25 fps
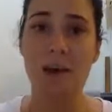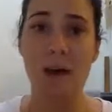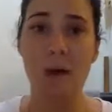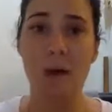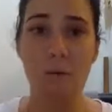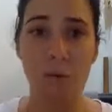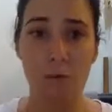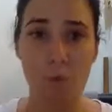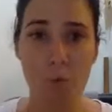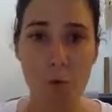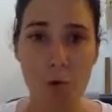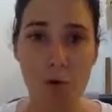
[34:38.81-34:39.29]
I
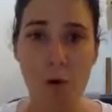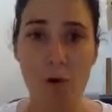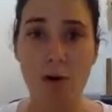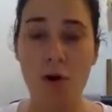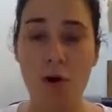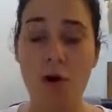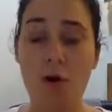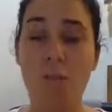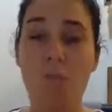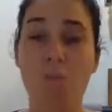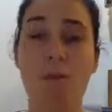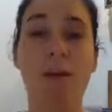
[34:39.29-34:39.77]
would put it
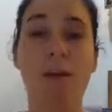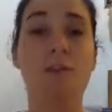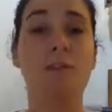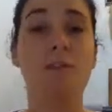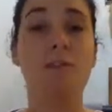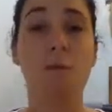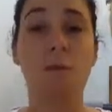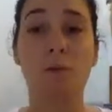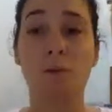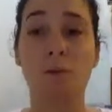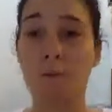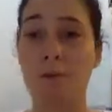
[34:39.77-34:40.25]
on because
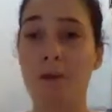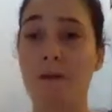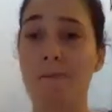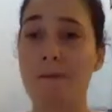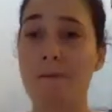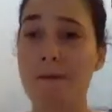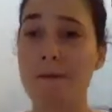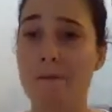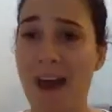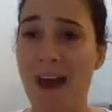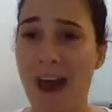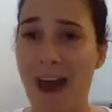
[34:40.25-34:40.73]
it would bring
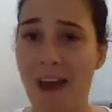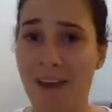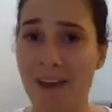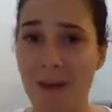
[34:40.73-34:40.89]
me back.